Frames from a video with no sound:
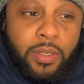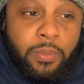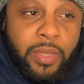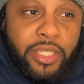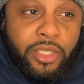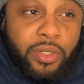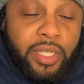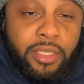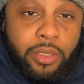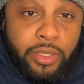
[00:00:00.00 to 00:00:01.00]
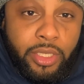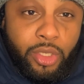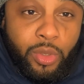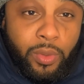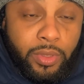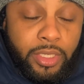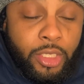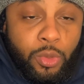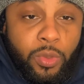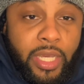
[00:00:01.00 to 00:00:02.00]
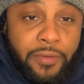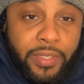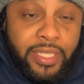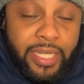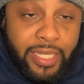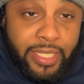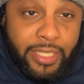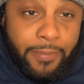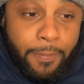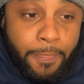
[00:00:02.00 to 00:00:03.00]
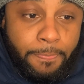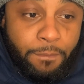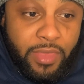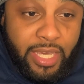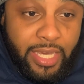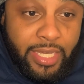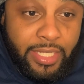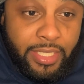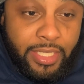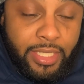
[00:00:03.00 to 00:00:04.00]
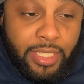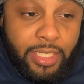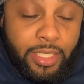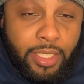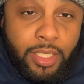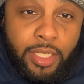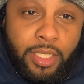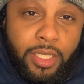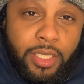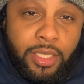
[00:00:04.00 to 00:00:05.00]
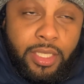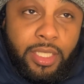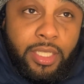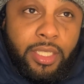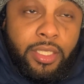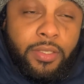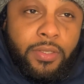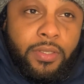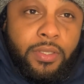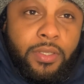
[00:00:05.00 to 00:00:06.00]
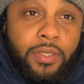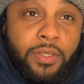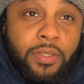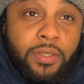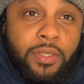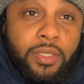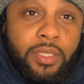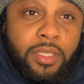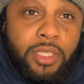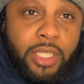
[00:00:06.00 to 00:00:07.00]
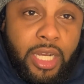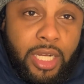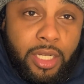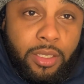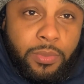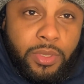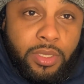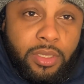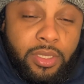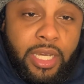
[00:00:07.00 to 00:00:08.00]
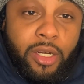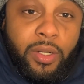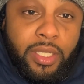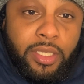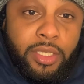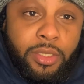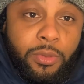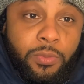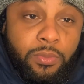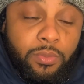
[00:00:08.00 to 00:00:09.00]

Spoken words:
make sure in your queue every day that the jobs that are in the queue,